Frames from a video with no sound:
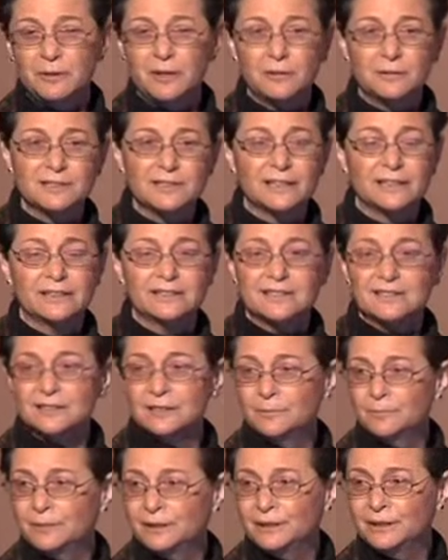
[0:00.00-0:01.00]
that was like a
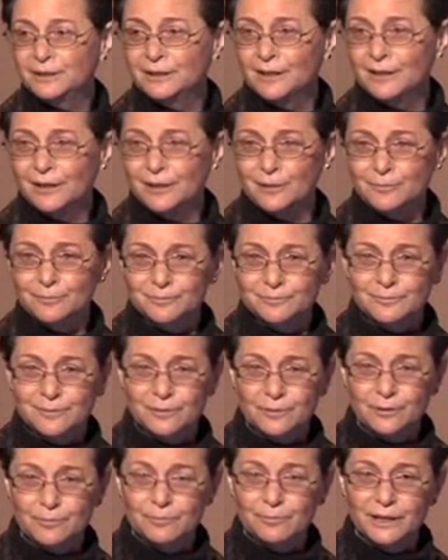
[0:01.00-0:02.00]
SLIMB
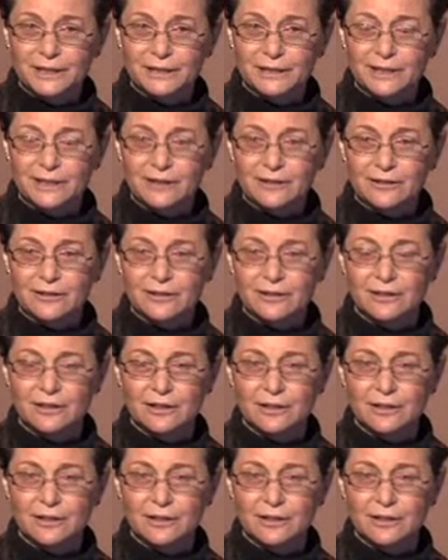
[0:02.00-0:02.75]
or Medicare